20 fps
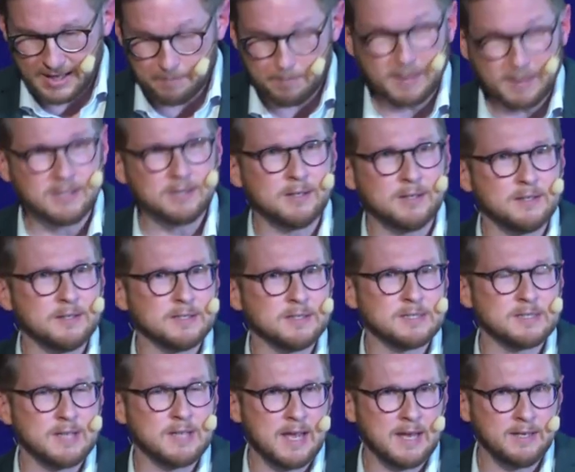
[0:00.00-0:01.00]
a better
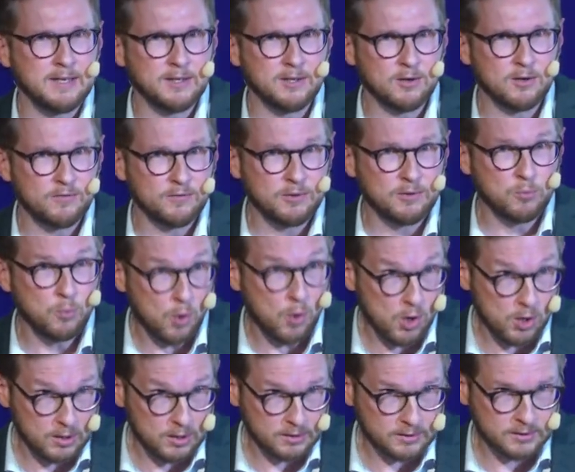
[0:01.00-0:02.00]
understanding of the
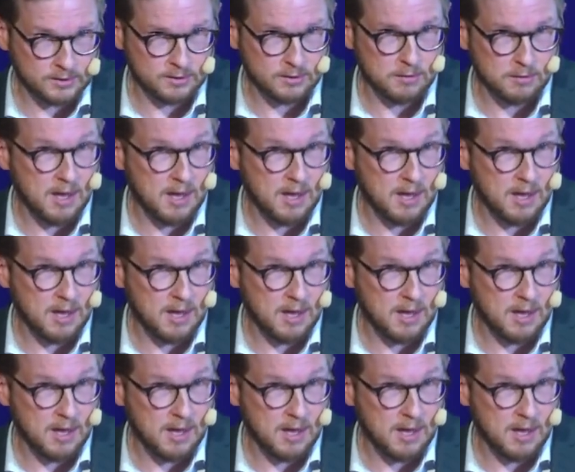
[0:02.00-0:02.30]
world